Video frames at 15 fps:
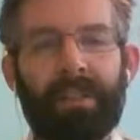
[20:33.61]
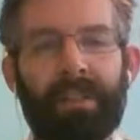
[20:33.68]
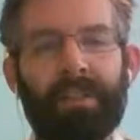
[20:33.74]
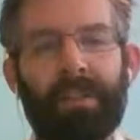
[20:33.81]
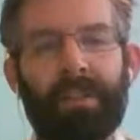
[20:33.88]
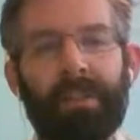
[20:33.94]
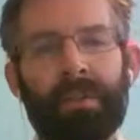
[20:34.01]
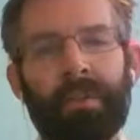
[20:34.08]

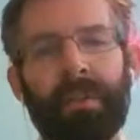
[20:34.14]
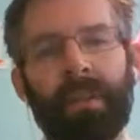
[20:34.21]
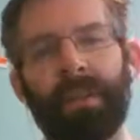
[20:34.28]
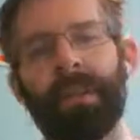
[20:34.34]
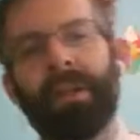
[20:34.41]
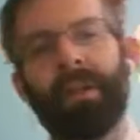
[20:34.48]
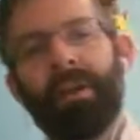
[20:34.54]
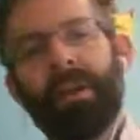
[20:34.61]
So,
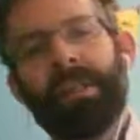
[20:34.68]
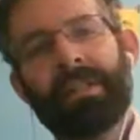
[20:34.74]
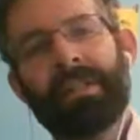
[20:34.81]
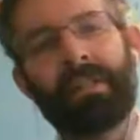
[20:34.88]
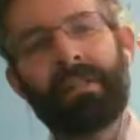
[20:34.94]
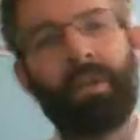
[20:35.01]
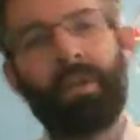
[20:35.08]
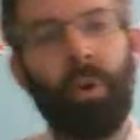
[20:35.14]
is
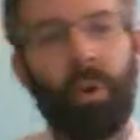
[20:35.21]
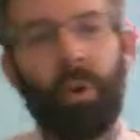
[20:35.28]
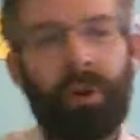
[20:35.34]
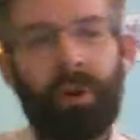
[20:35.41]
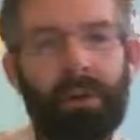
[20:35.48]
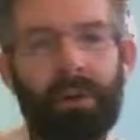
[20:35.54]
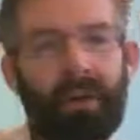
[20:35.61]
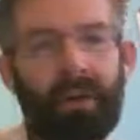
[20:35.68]
there an
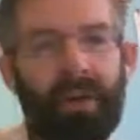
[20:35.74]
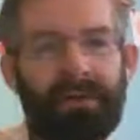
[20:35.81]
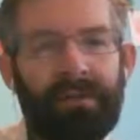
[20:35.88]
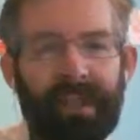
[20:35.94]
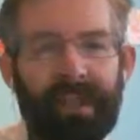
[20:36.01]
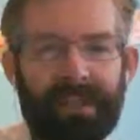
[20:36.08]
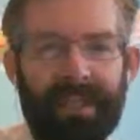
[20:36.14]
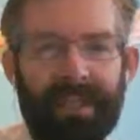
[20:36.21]
order of
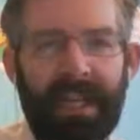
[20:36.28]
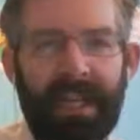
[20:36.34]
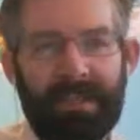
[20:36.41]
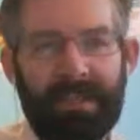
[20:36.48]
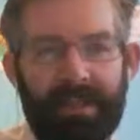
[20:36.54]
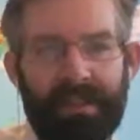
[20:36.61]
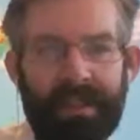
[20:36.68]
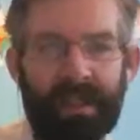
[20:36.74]
these
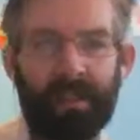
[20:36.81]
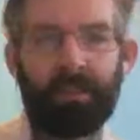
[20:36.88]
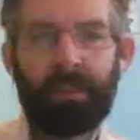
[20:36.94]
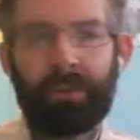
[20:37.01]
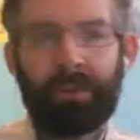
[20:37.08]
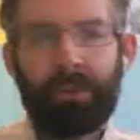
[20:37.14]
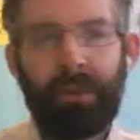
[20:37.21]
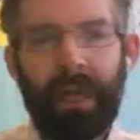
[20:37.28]
cases that you
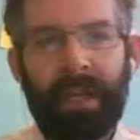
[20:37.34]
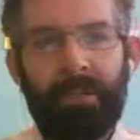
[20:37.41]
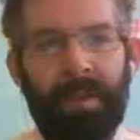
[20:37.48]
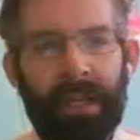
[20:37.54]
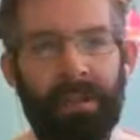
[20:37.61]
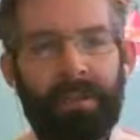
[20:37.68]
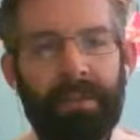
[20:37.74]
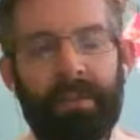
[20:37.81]
would
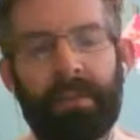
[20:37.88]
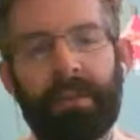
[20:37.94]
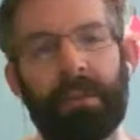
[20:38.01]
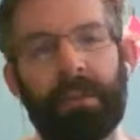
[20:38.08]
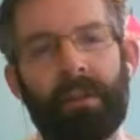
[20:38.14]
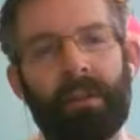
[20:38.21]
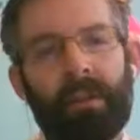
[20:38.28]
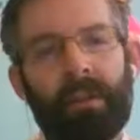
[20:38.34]
recommend?
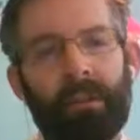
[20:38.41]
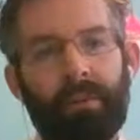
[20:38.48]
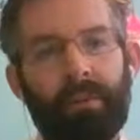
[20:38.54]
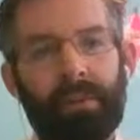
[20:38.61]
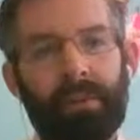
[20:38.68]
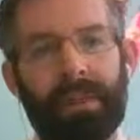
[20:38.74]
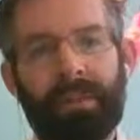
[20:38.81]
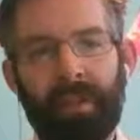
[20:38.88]

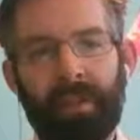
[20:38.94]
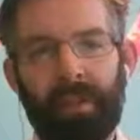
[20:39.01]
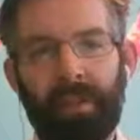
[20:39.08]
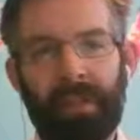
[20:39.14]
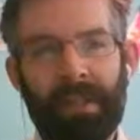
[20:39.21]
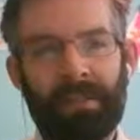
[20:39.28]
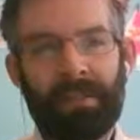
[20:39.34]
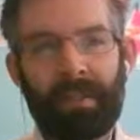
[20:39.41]

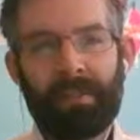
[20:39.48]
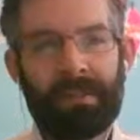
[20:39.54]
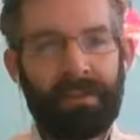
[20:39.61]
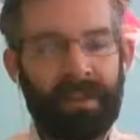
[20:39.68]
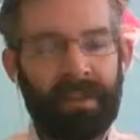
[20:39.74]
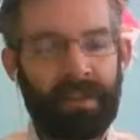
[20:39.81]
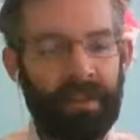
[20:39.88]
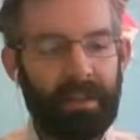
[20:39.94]
In terms of
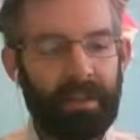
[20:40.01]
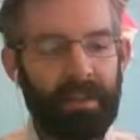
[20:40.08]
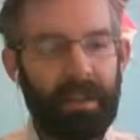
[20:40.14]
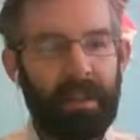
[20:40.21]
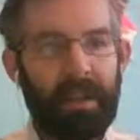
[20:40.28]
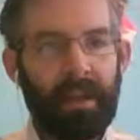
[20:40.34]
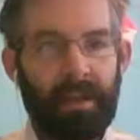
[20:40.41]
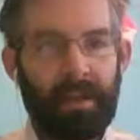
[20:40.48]
the
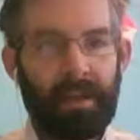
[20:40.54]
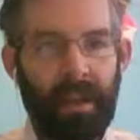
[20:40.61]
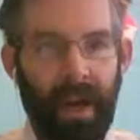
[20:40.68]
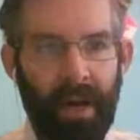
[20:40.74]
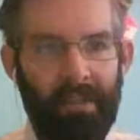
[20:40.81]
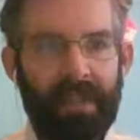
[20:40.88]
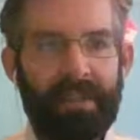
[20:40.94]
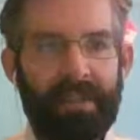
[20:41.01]

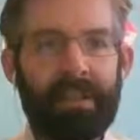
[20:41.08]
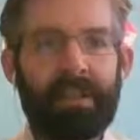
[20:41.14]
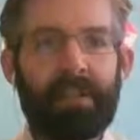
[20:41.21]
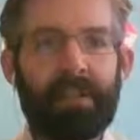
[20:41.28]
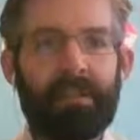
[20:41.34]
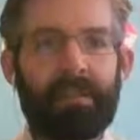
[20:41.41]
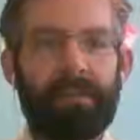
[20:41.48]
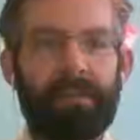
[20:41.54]

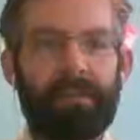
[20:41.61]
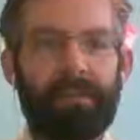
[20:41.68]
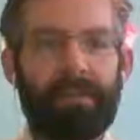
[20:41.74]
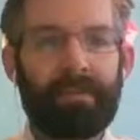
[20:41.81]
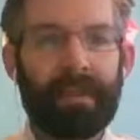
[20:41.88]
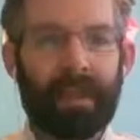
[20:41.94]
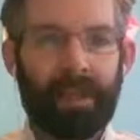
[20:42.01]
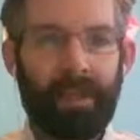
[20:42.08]
nominative,
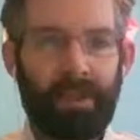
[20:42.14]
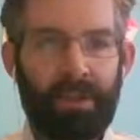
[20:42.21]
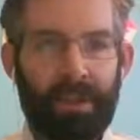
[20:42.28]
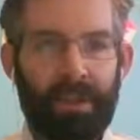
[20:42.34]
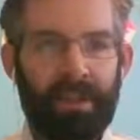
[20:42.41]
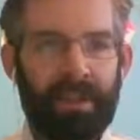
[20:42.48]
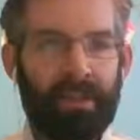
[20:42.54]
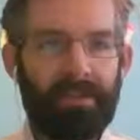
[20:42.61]

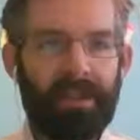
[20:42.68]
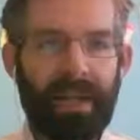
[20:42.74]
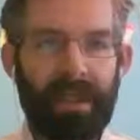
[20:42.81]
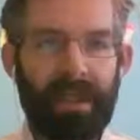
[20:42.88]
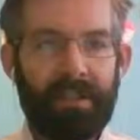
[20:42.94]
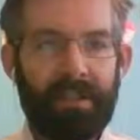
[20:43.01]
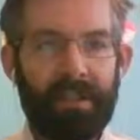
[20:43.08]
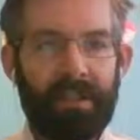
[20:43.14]
accusative,
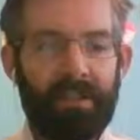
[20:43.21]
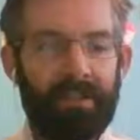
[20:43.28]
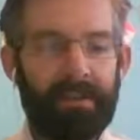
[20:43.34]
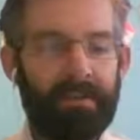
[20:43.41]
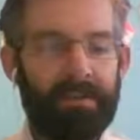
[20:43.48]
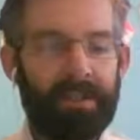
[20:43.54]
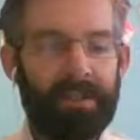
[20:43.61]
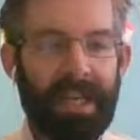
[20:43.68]
genitive,
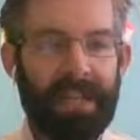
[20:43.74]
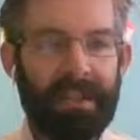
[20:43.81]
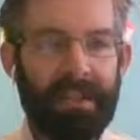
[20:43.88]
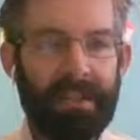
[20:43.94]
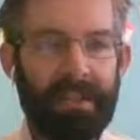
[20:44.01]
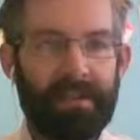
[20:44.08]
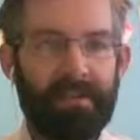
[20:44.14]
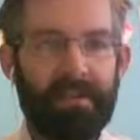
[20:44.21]

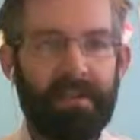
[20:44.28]
dative,